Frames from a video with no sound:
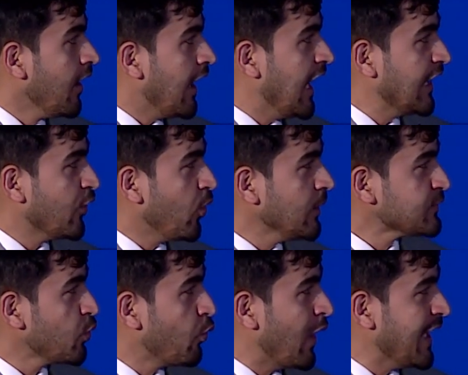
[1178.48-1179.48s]
And
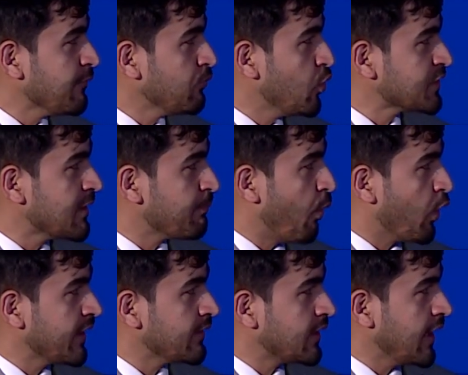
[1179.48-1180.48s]
also one most
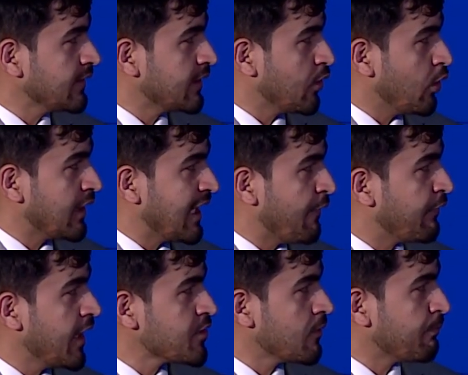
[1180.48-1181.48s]
important thing that on
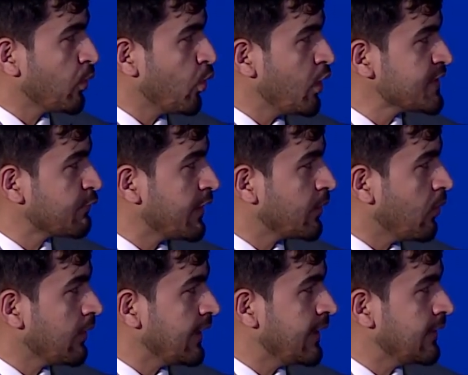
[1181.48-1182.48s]
average employees with
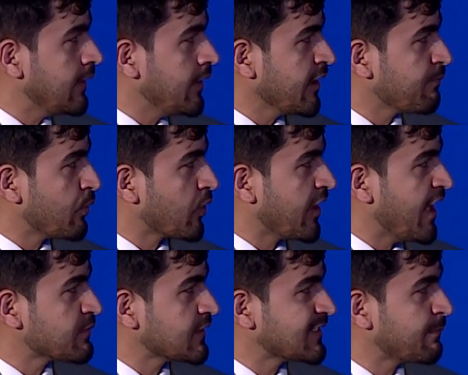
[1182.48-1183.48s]
online learning
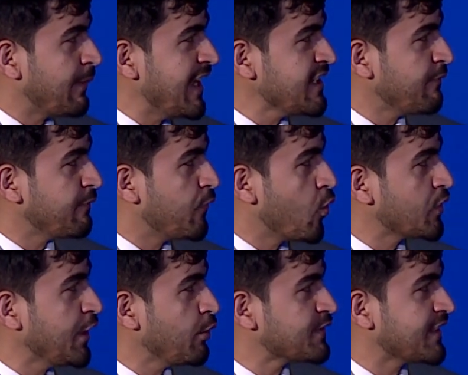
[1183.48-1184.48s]
programs spend
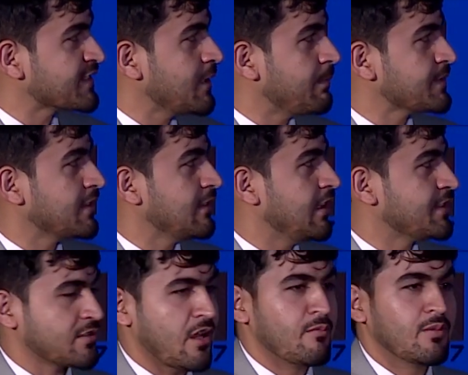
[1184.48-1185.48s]
40 to 60% less
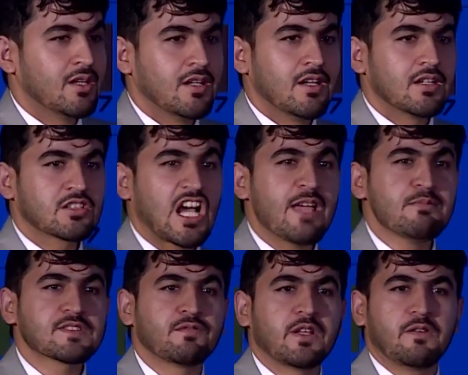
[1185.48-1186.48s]
time. Time
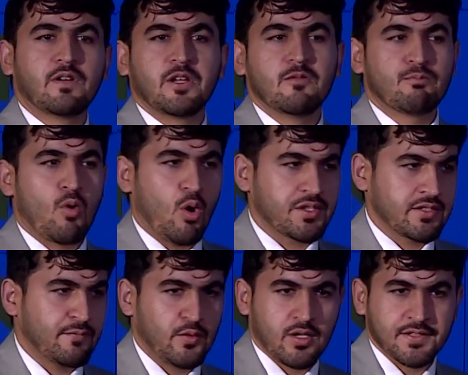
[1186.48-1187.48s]
is very, very
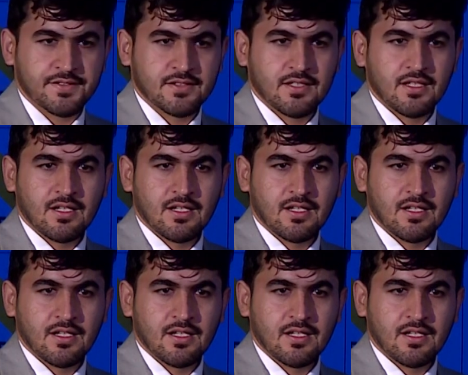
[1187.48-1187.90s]
important for us.